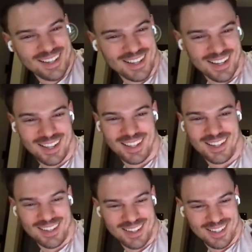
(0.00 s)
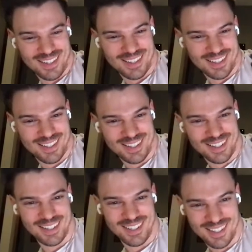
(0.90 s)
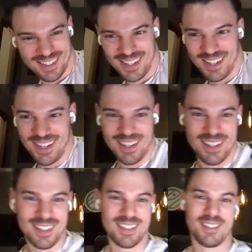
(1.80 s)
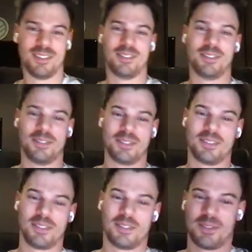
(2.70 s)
The person shown says nothing.